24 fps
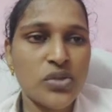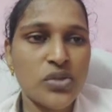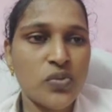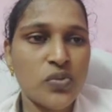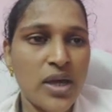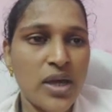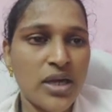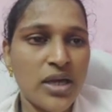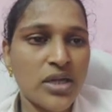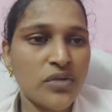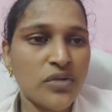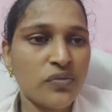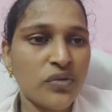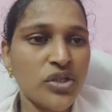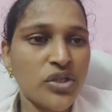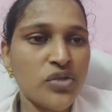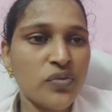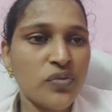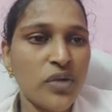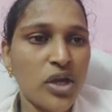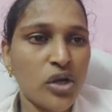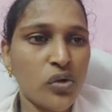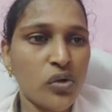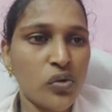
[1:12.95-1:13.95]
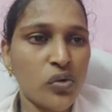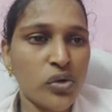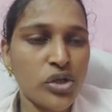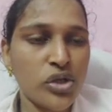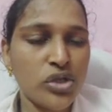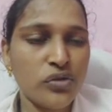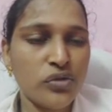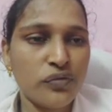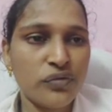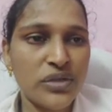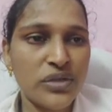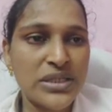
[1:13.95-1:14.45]
wherein which we are going to
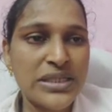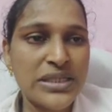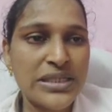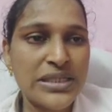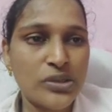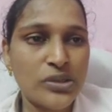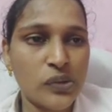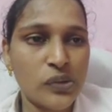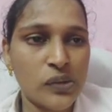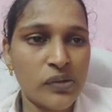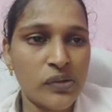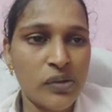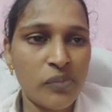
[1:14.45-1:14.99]
first look